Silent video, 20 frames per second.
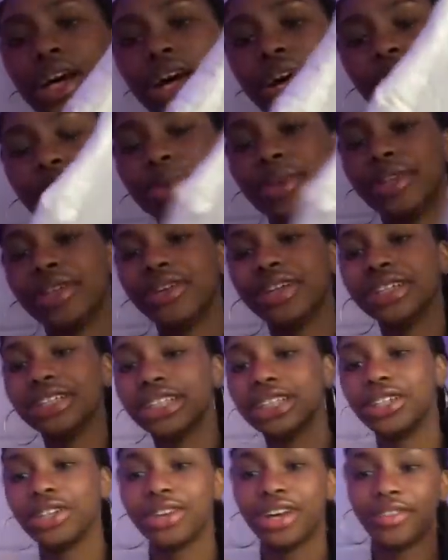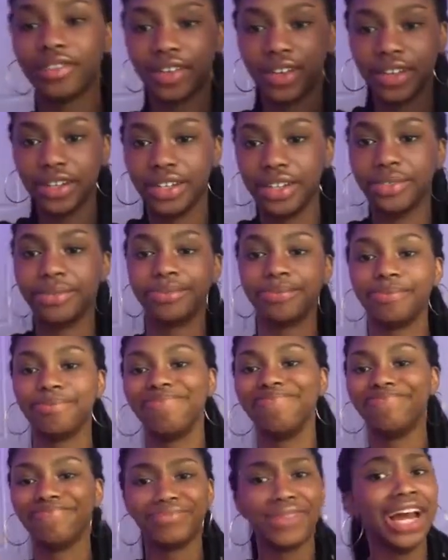But the ones that don't have a hood...
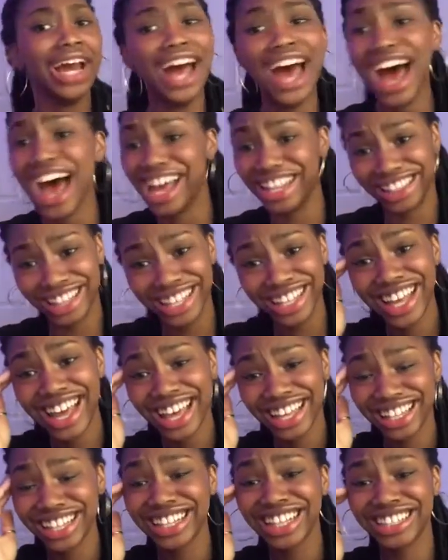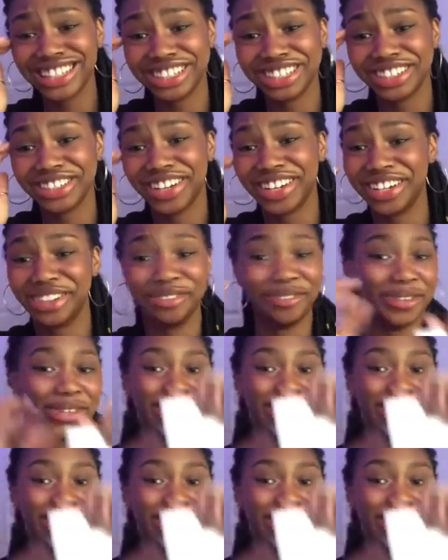I think that's a sweater, but